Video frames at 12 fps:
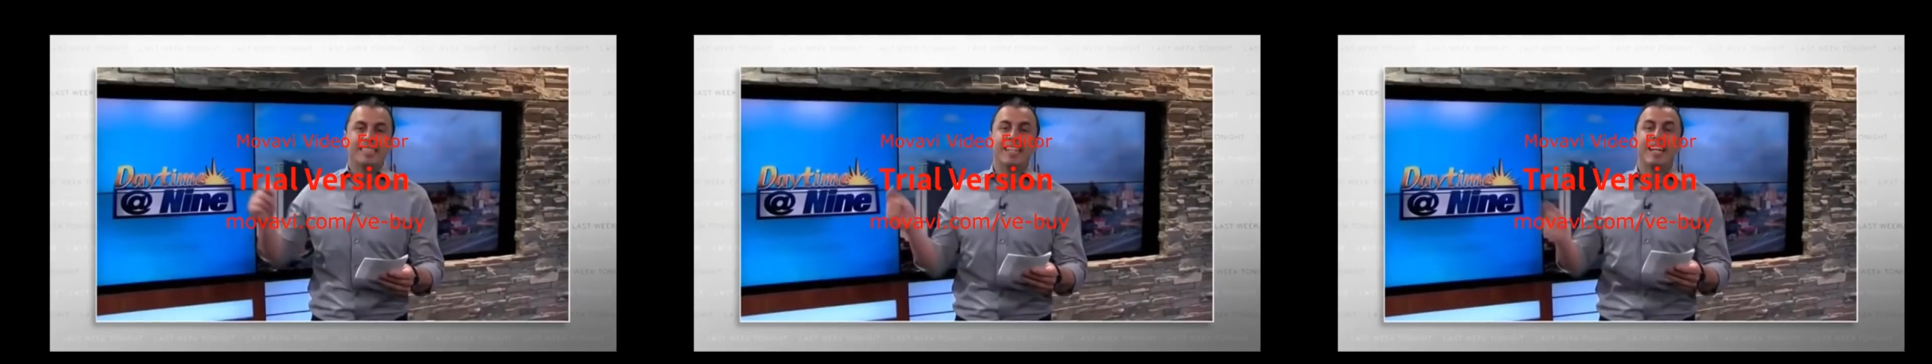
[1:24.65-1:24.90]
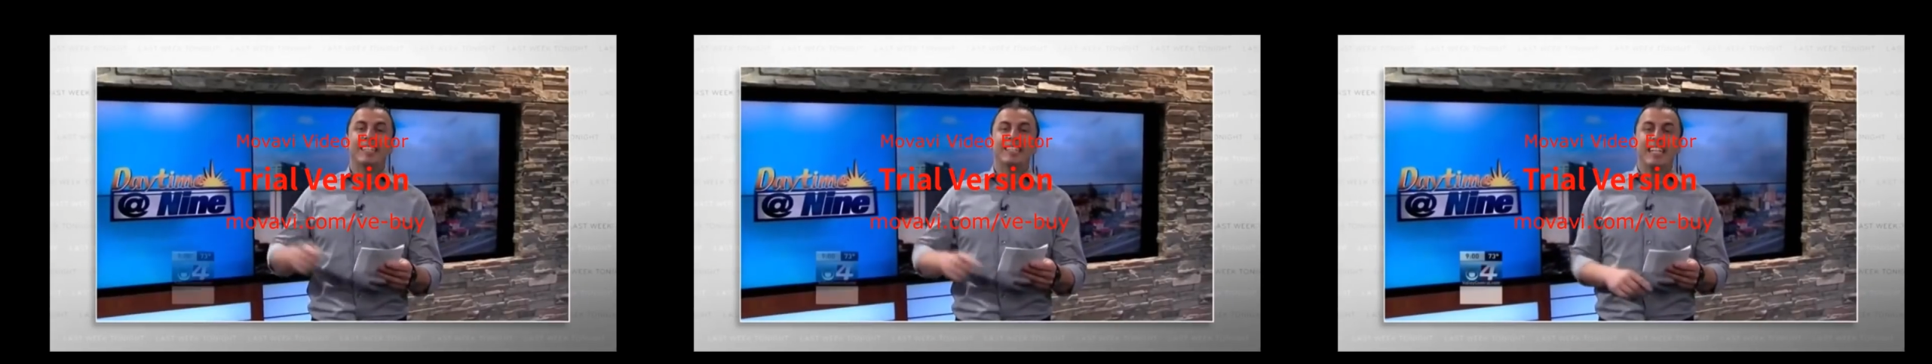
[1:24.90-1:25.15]

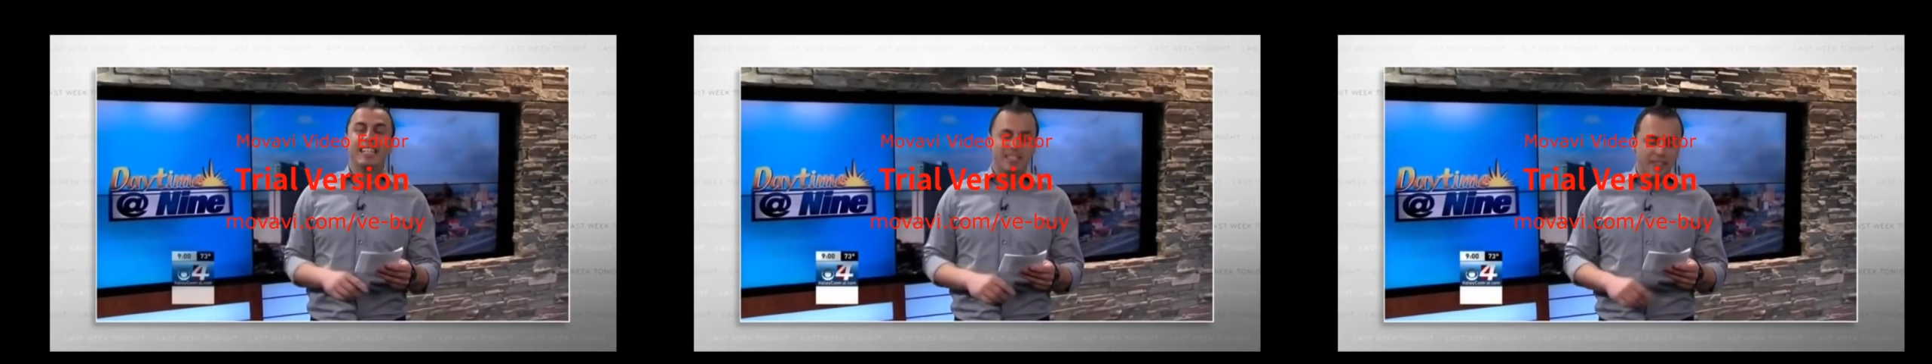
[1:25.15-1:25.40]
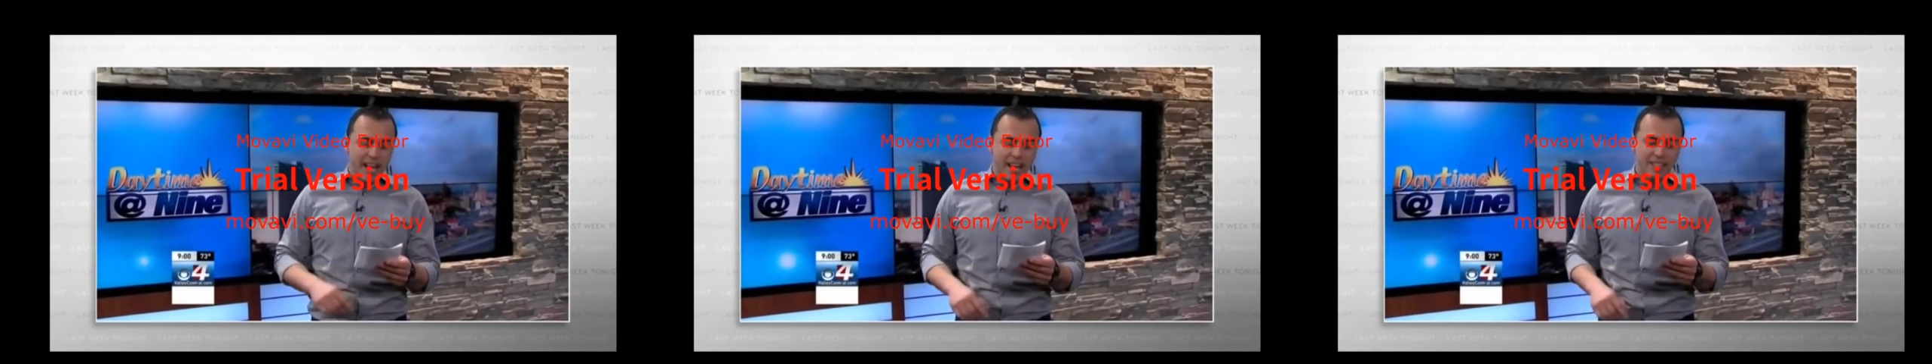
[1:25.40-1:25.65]
Today it's
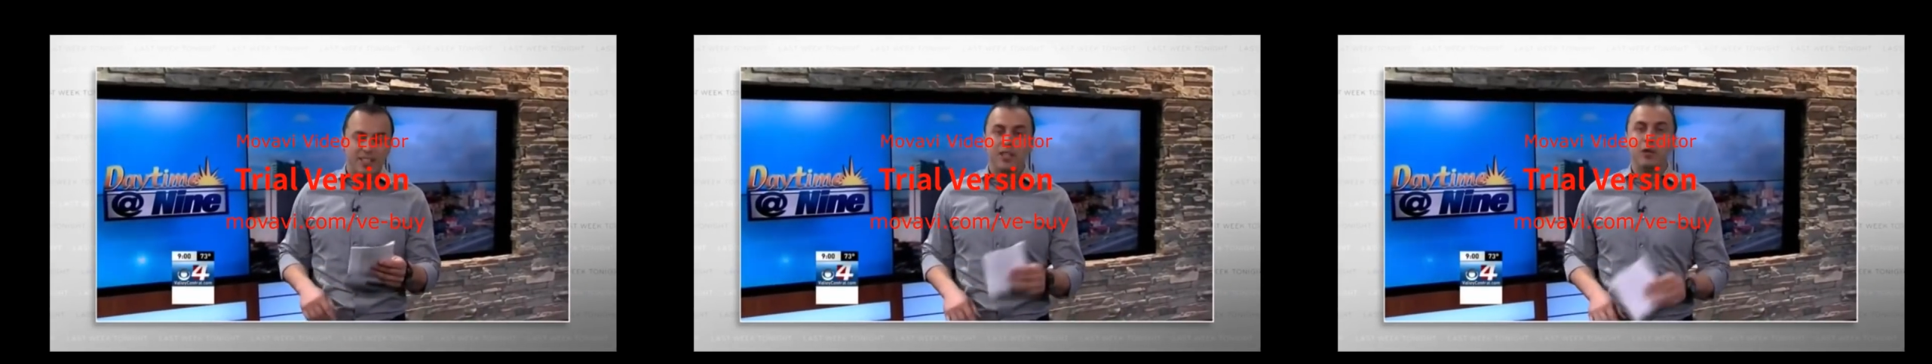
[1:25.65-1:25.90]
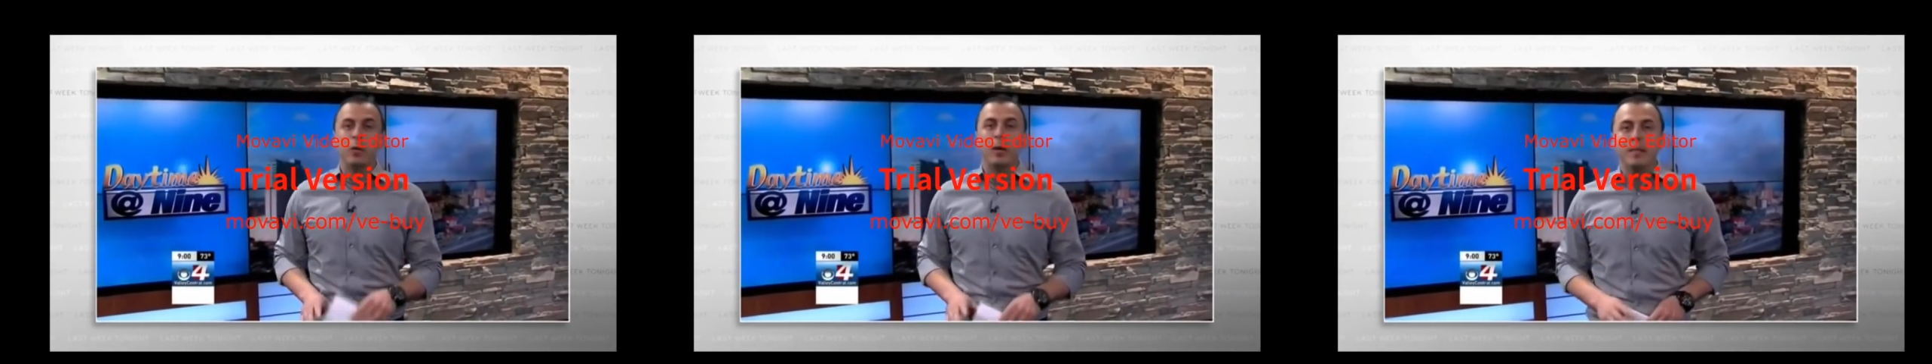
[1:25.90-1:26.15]

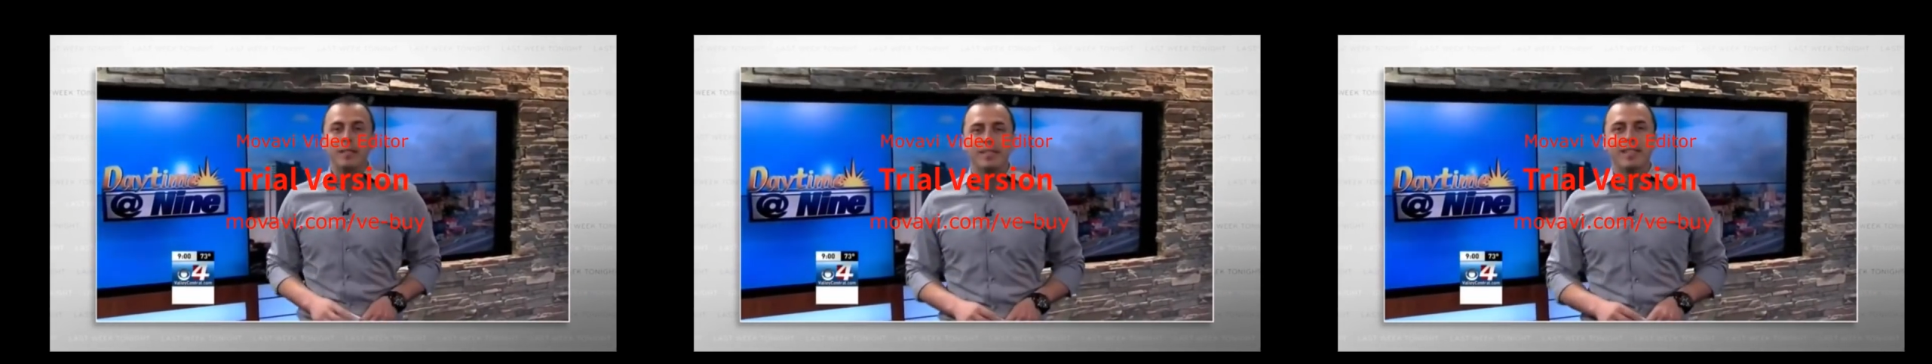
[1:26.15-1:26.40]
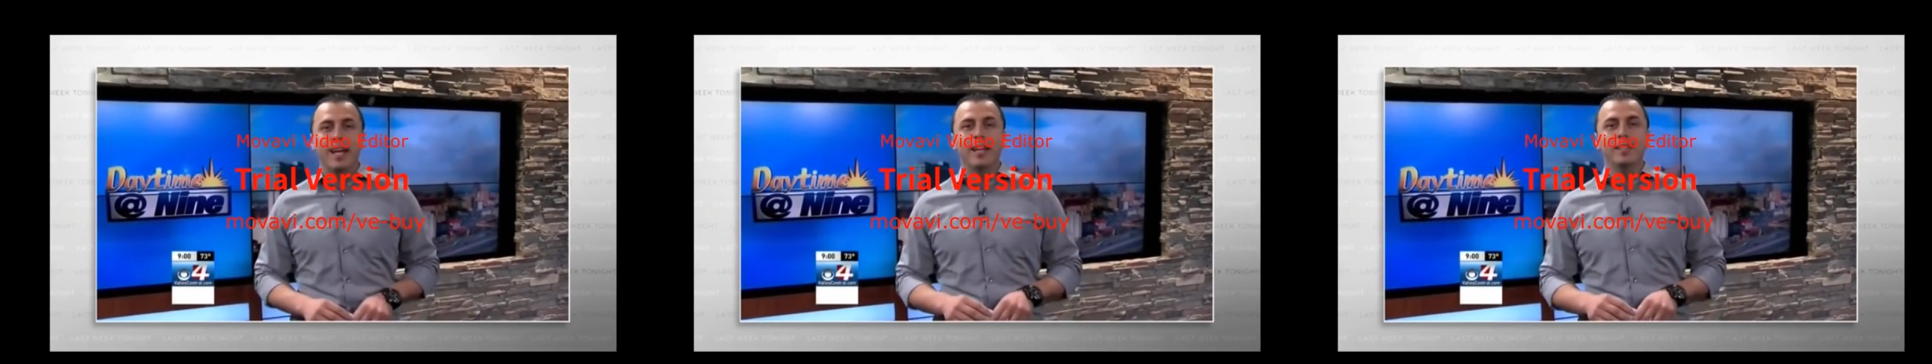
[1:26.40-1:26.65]
International
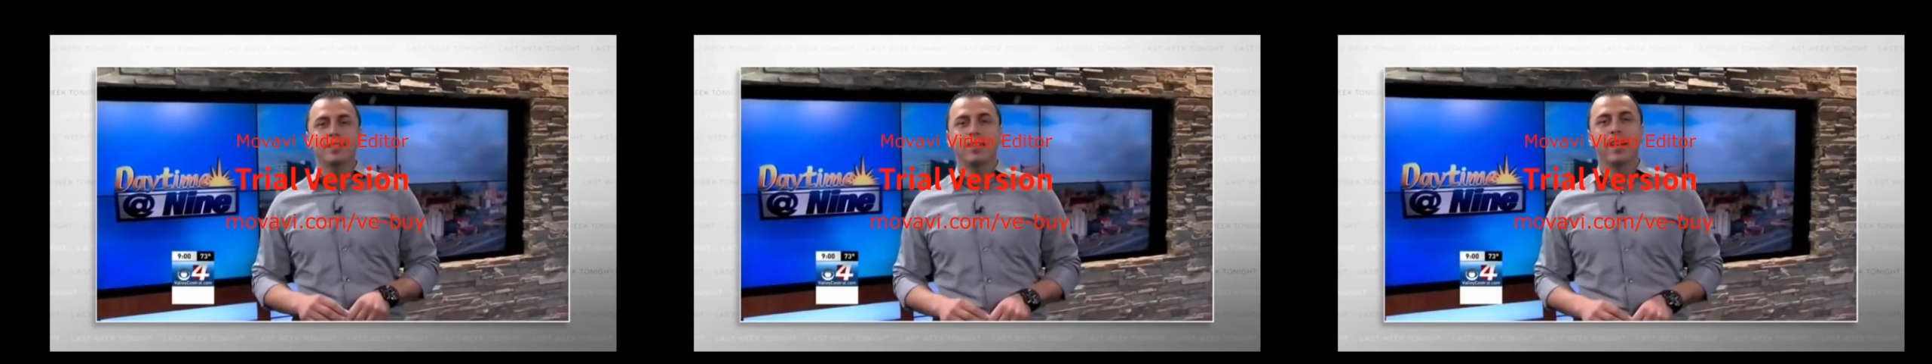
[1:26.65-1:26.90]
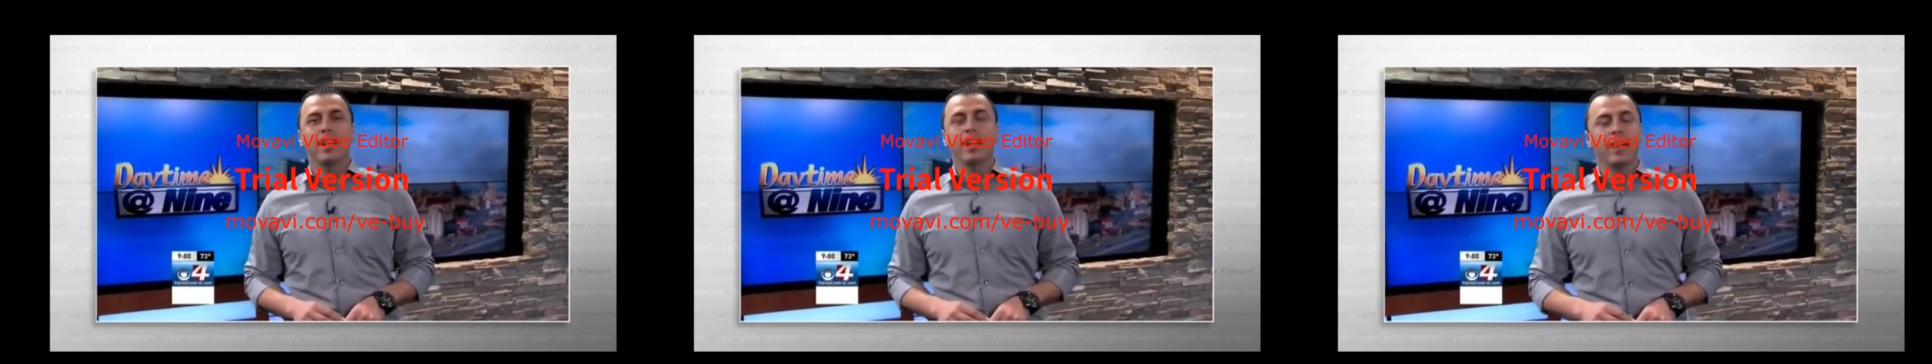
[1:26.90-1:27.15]
Women's Day,
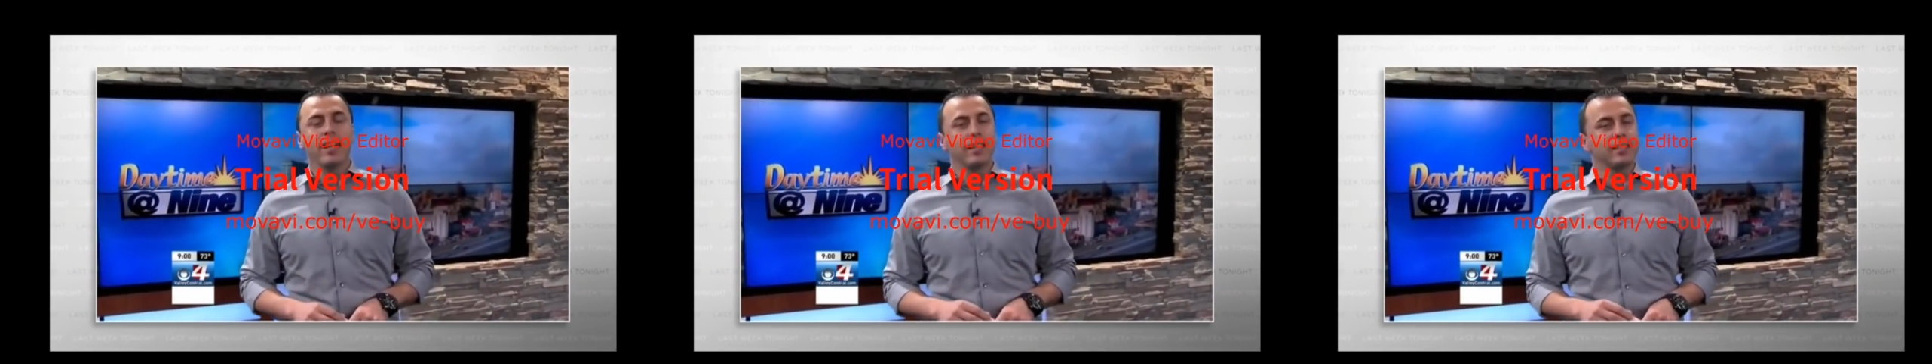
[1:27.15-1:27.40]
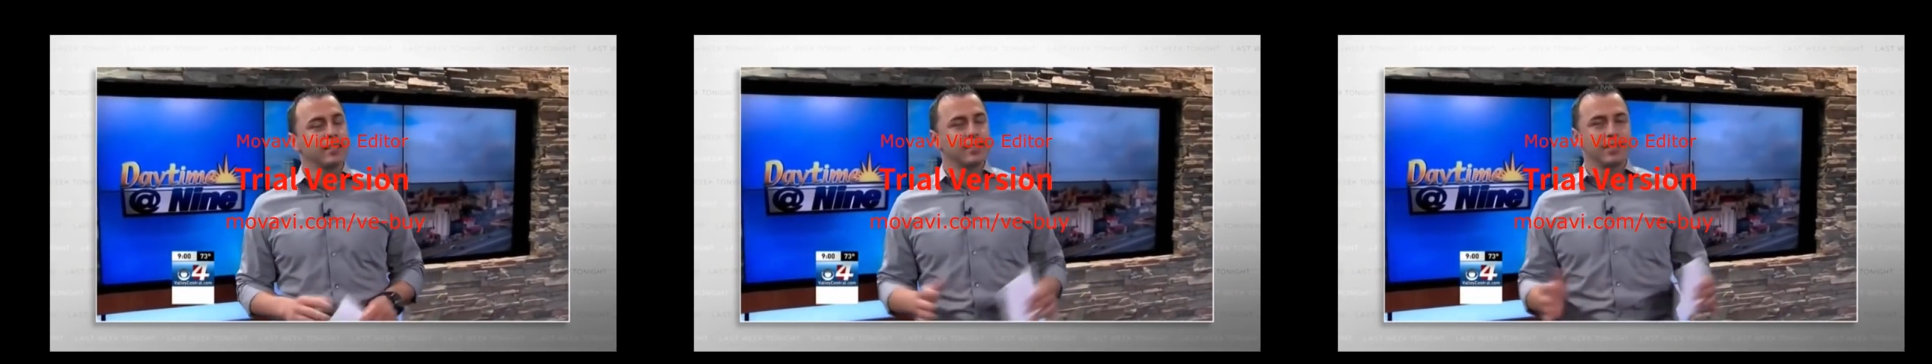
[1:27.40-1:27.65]
so hey,
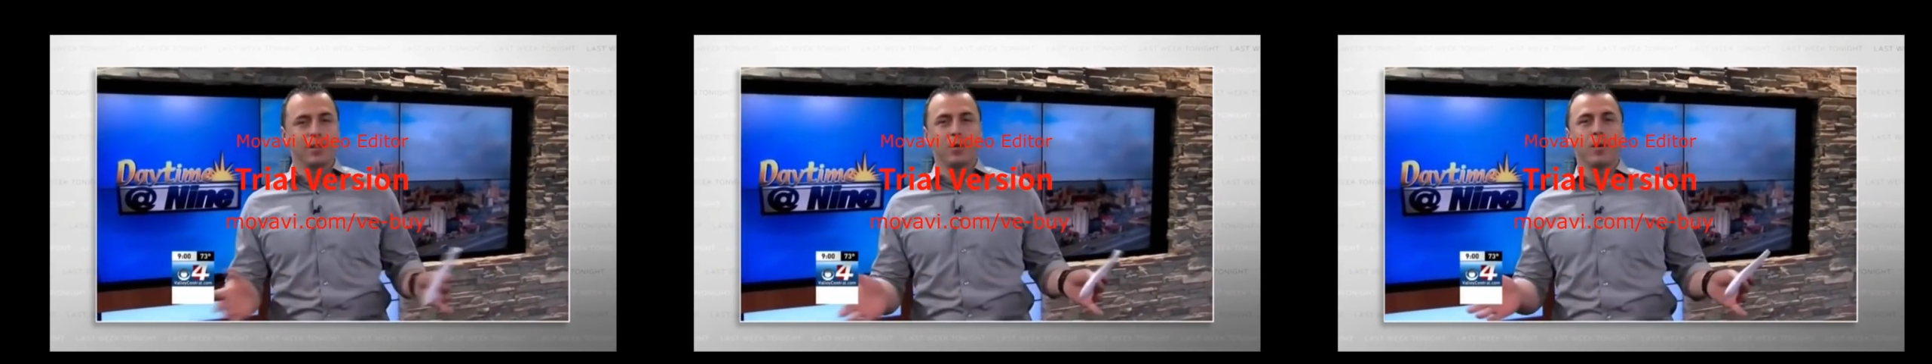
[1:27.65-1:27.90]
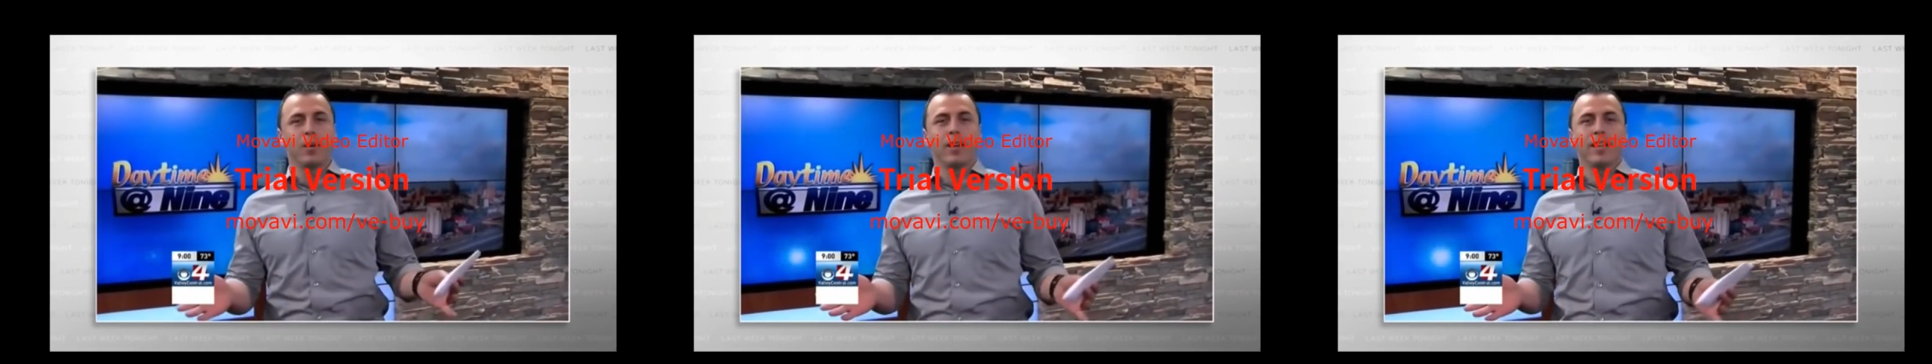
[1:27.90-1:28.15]
ladies,
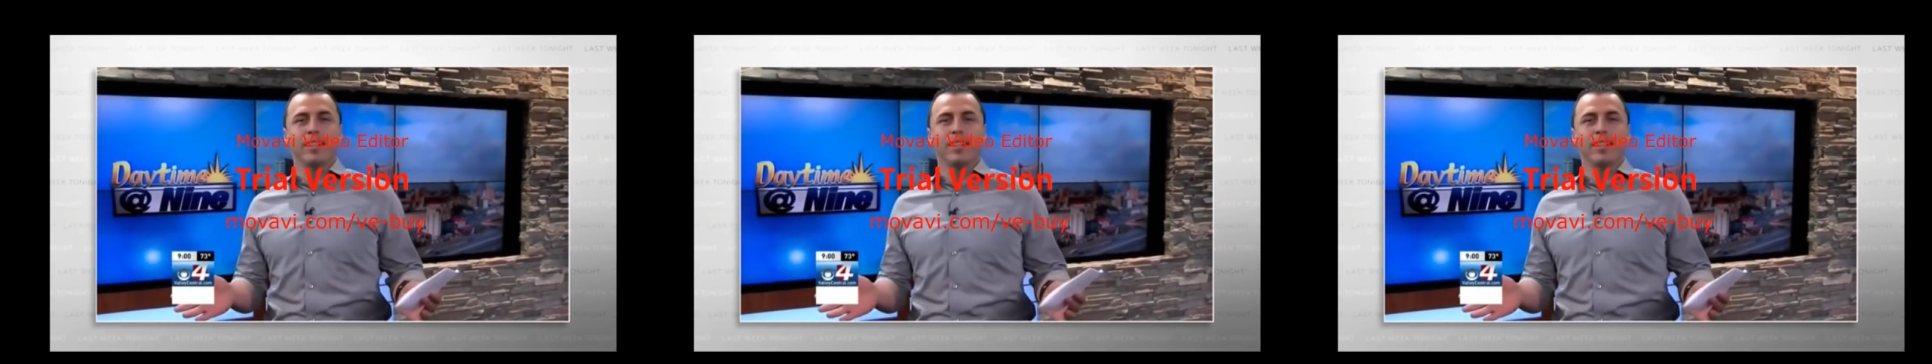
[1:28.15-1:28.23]
don't worry.